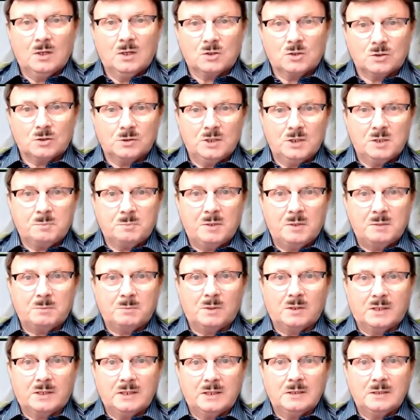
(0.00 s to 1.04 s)
So these people
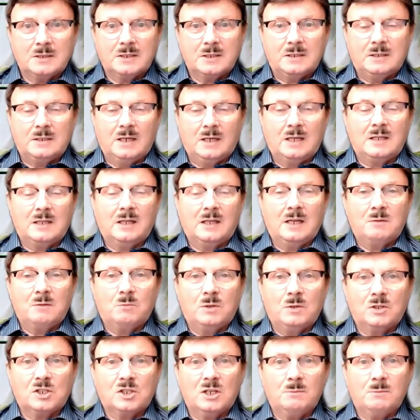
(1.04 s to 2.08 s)
are guilty. And then
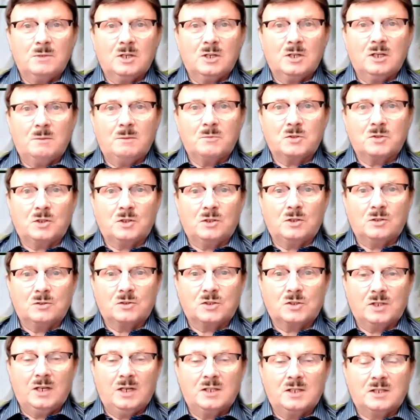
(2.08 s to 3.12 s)
when someone comes along and
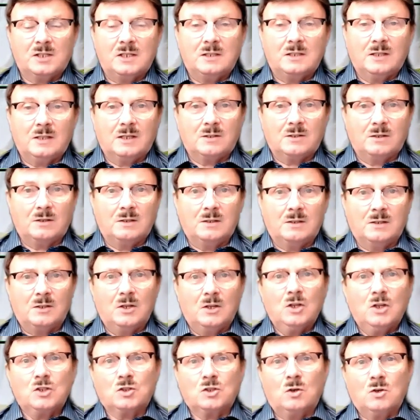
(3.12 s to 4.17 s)
says, in that
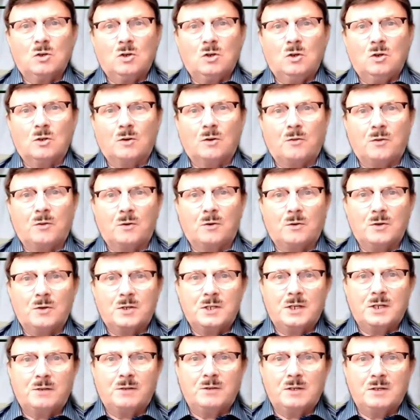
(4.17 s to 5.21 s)
so-called
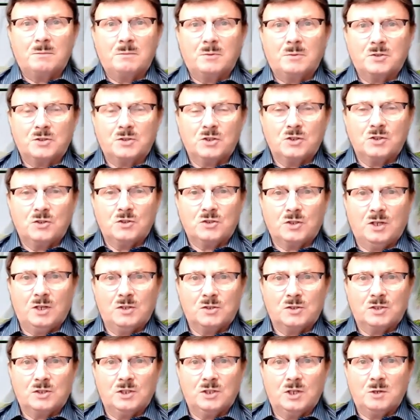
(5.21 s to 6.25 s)
authoritarian position,
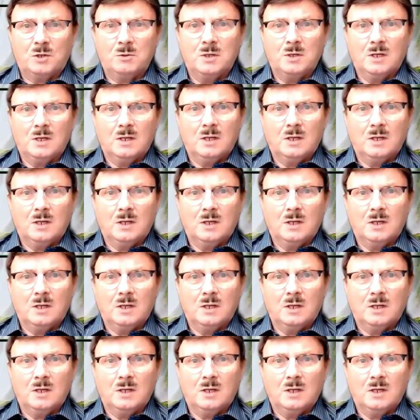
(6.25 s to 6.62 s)
says to you,